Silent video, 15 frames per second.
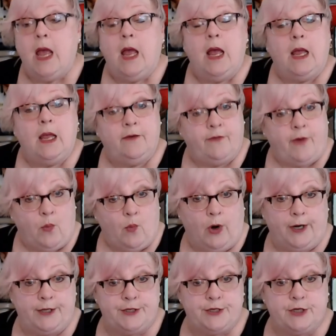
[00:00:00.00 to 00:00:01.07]
If I
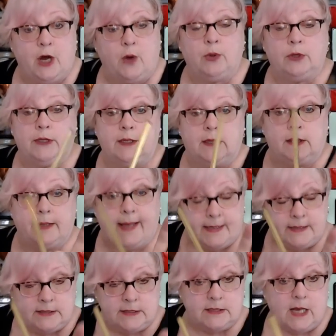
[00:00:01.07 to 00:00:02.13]
wanted to go a little
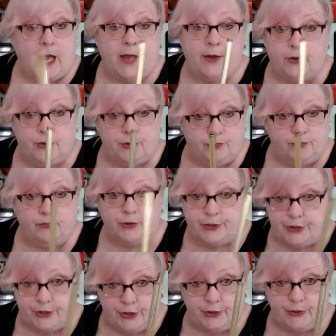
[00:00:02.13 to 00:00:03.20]
less, I could
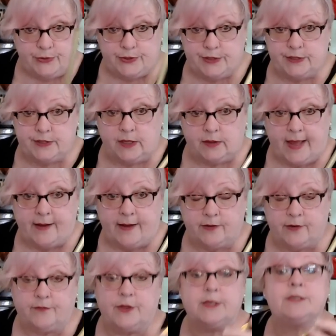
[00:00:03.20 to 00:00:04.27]
reduce the length
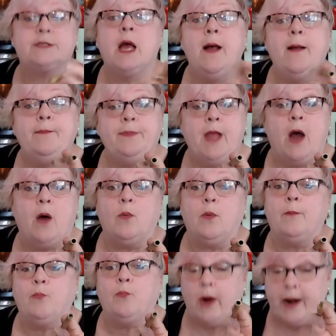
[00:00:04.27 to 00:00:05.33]
of this. Now,
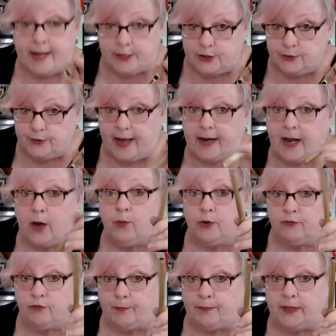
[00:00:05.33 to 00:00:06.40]
when I do that, I
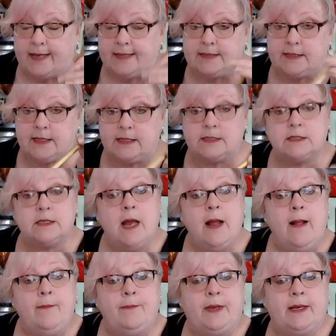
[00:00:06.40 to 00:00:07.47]
would replace this,
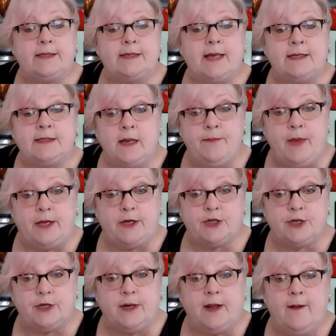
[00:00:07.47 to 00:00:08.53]
because as I
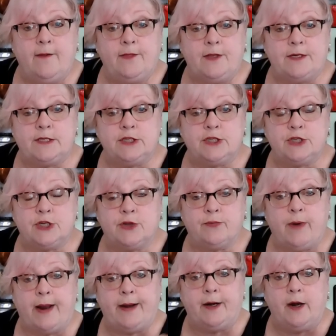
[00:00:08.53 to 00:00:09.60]
mentioned, this is
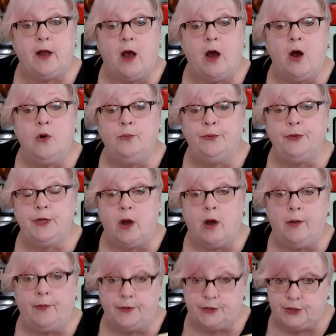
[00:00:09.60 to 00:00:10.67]
threaded only
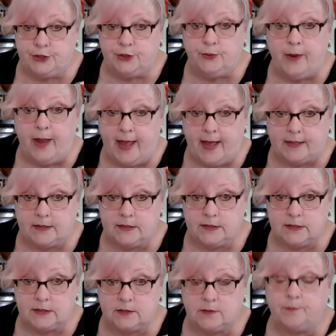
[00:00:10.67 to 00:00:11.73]
on the two ends.